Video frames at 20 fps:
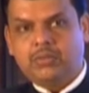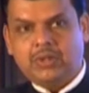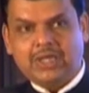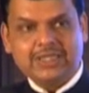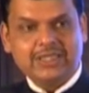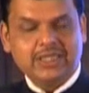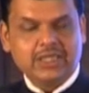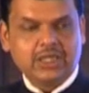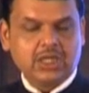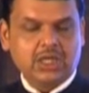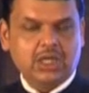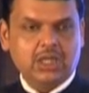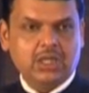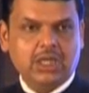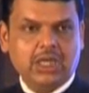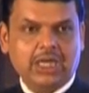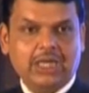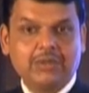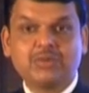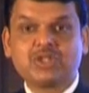I think
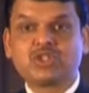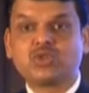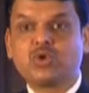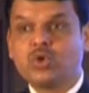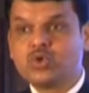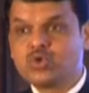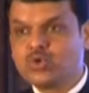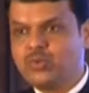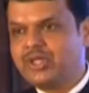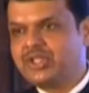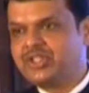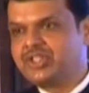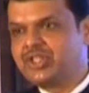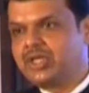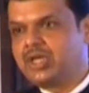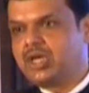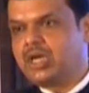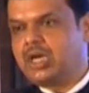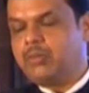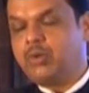I must also
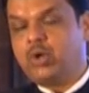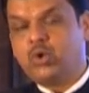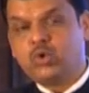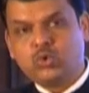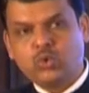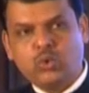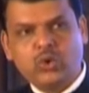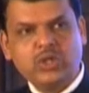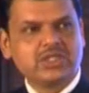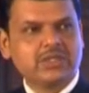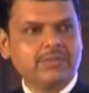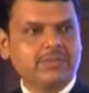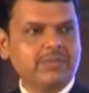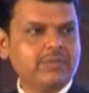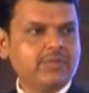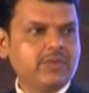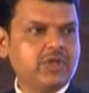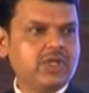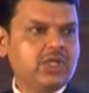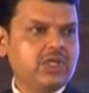mention about tourism,
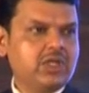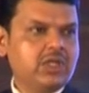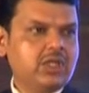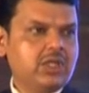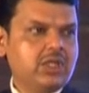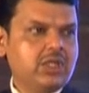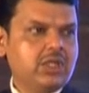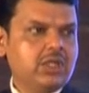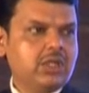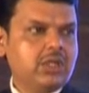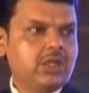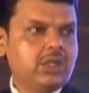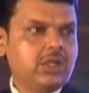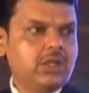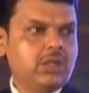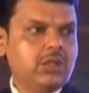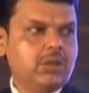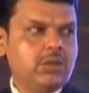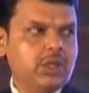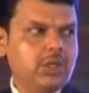
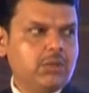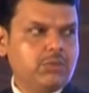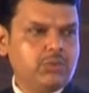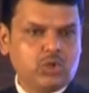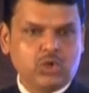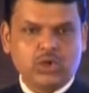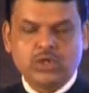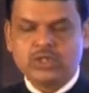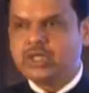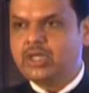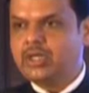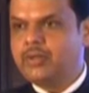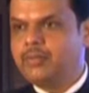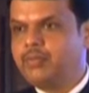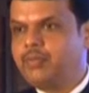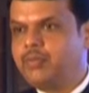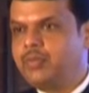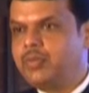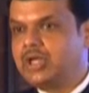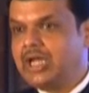because
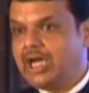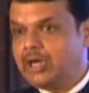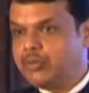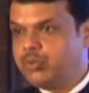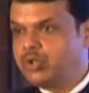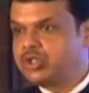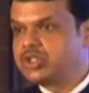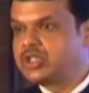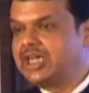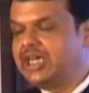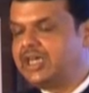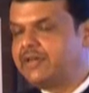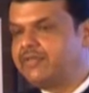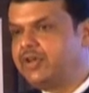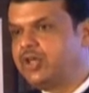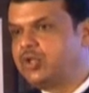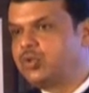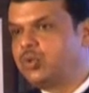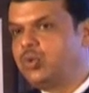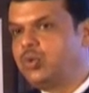Nagpur is a
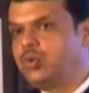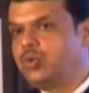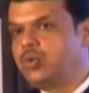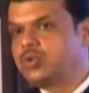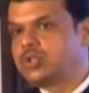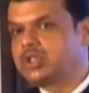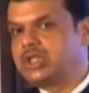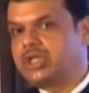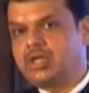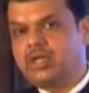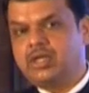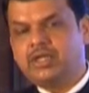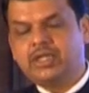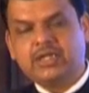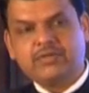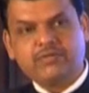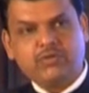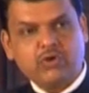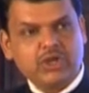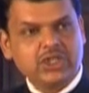gateway to Central
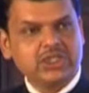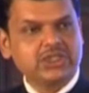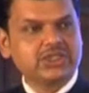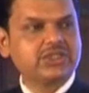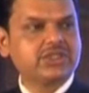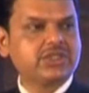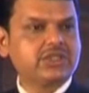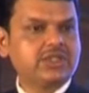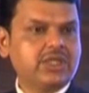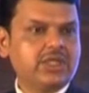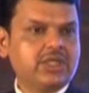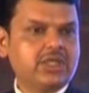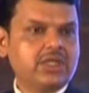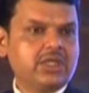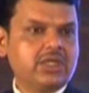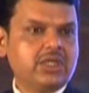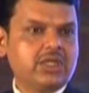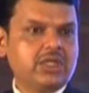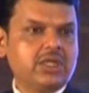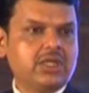Indian forest.
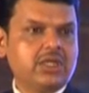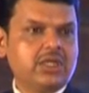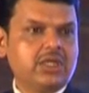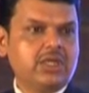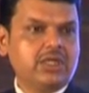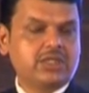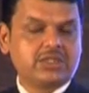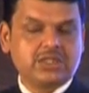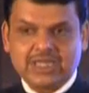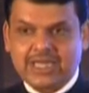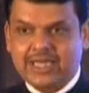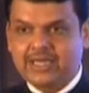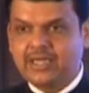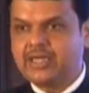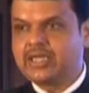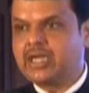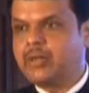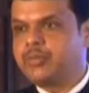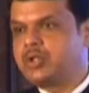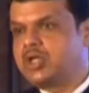It's a
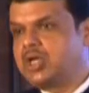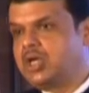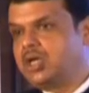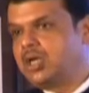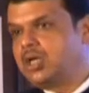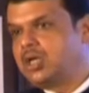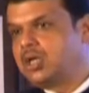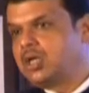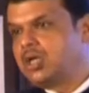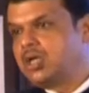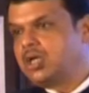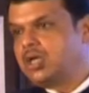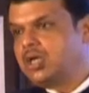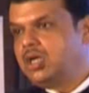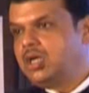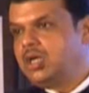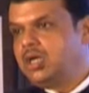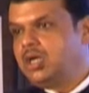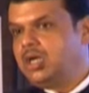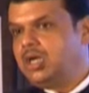tiger capital,
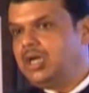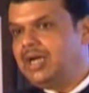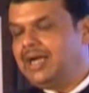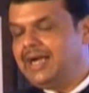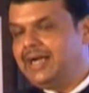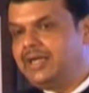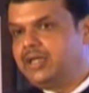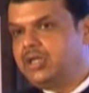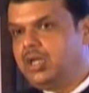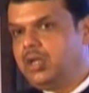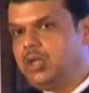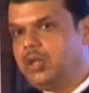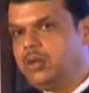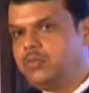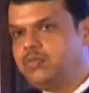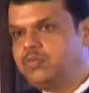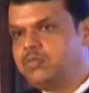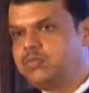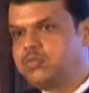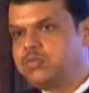
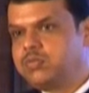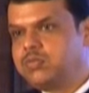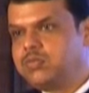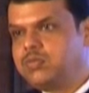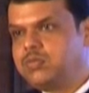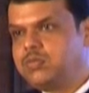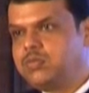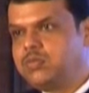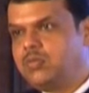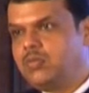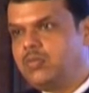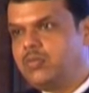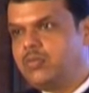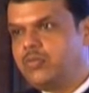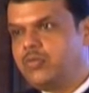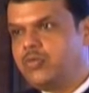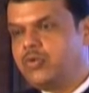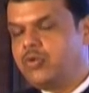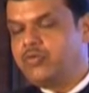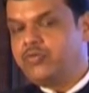and
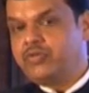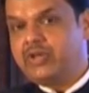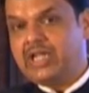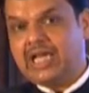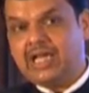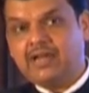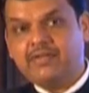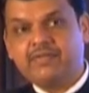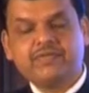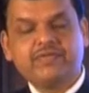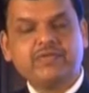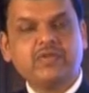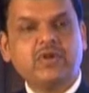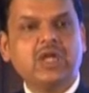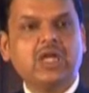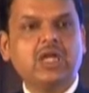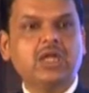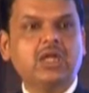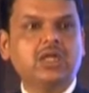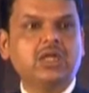we have
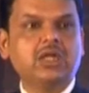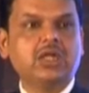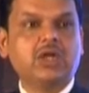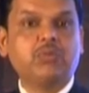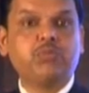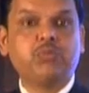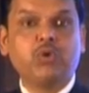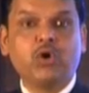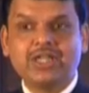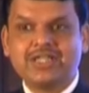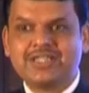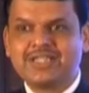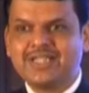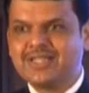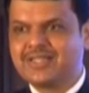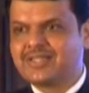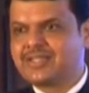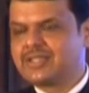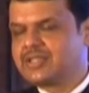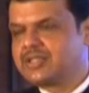now
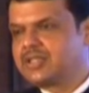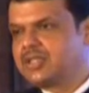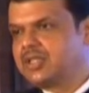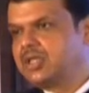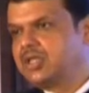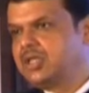policies